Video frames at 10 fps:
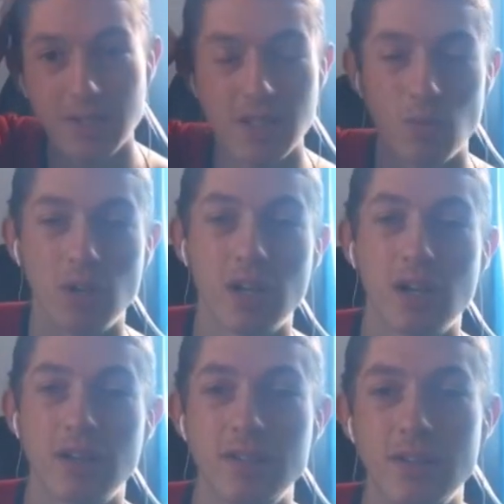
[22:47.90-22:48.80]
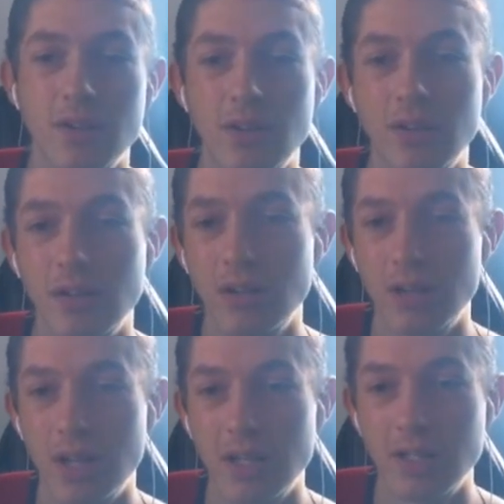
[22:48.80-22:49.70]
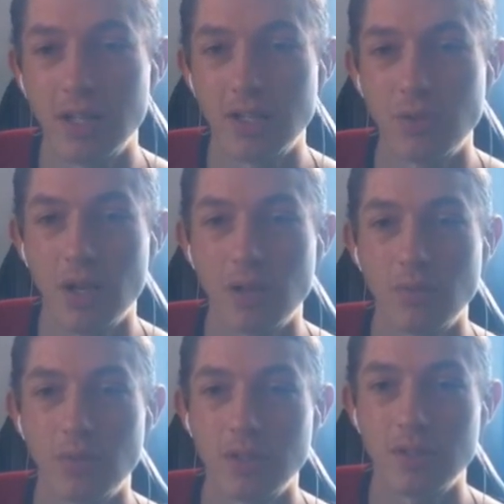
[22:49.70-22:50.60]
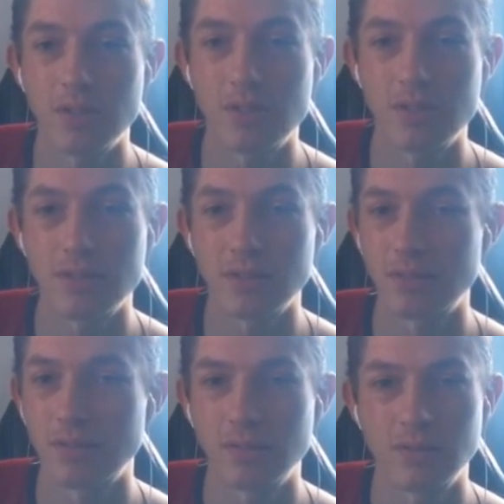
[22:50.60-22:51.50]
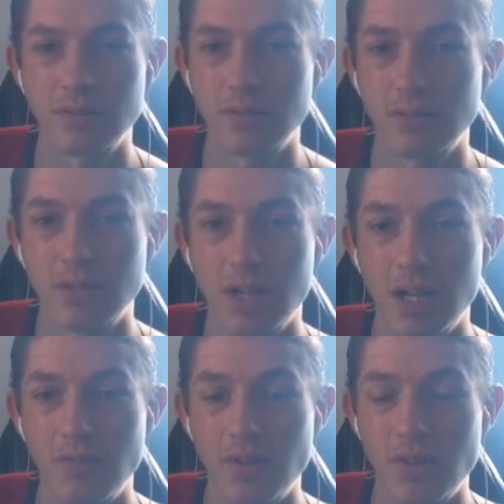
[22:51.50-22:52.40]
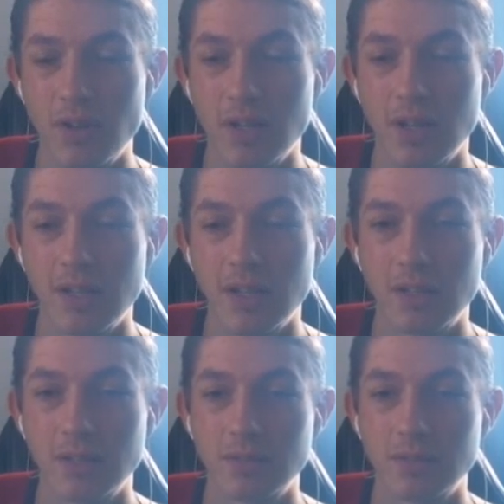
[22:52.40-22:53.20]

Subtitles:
set 1 card a turn, and deck you out because I have a 30 card deck.